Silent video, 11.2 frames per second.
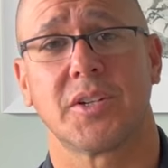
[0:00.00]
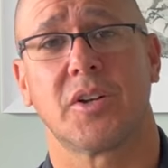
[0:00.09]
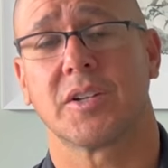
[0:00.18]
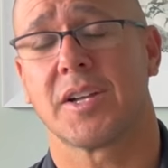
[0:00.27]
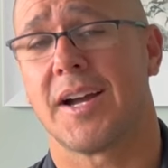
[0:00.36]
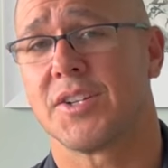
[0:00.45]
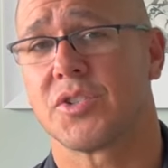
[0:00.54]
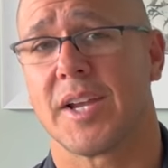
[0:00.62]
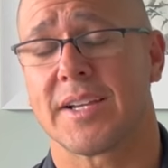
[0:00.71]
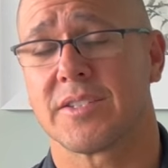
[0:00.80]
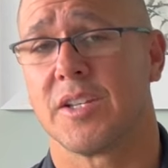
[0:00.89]
on
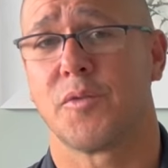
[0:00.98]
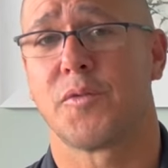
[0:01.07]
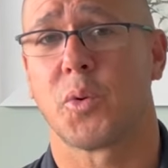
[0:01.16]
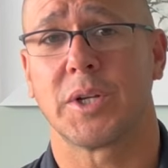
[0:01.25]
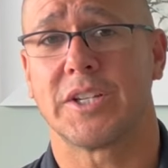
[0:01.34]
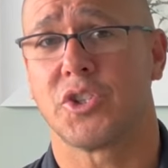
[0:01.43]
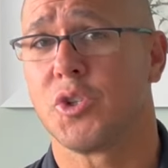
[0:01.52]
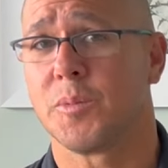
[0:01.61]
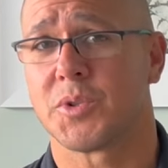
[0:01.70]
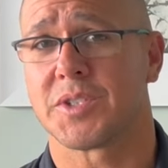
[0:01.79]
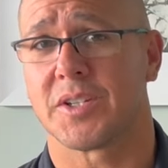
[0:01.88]
contracts and
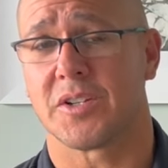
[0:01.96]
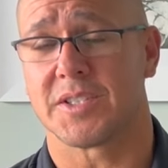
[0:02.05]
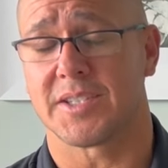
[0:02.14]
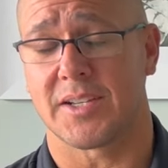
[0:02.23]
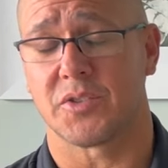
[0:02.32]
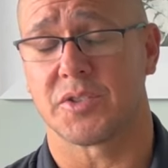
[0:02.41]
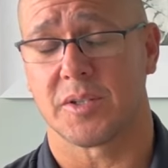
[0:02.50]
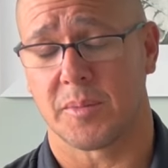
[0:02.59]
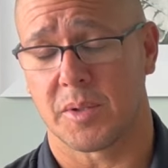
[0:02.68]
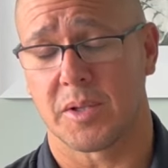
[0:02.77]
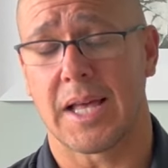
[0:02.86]
42% on sales.
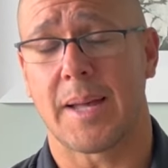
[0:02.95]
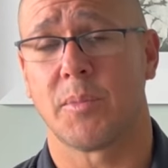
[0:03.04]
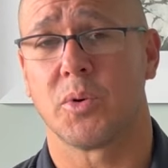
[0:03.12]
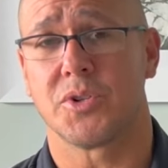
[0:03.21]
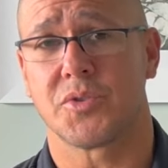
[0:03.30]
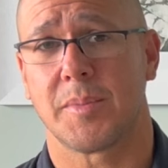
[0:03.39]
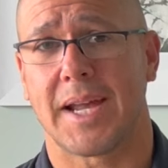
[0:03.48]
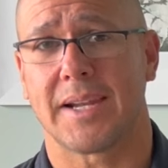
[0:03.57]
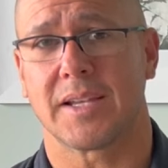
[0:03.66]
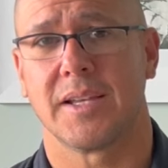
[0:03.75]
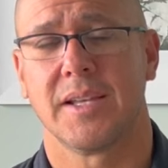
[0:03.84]
A lot more
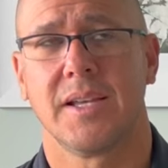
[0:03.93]
dramatic.